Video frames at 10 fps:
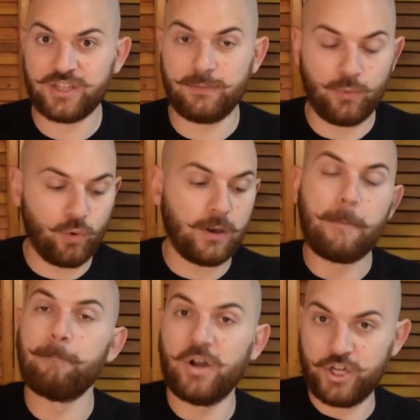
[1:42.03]
the more
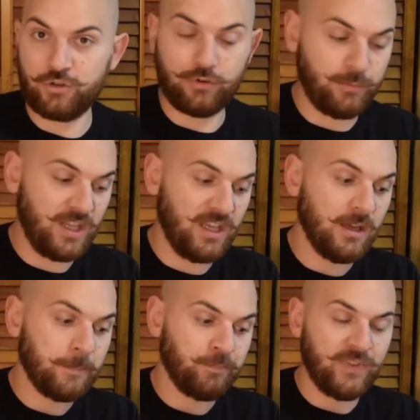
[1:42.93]
mushroomy
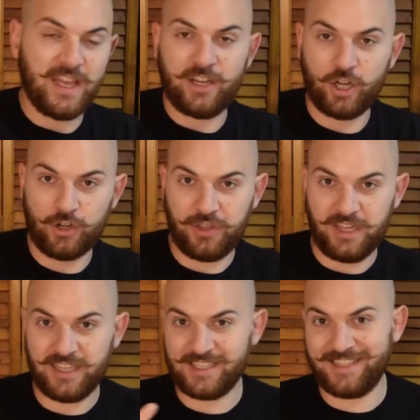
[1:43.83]
and
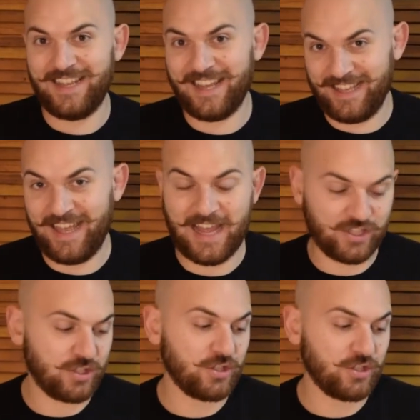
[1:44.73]
earthiness it gets.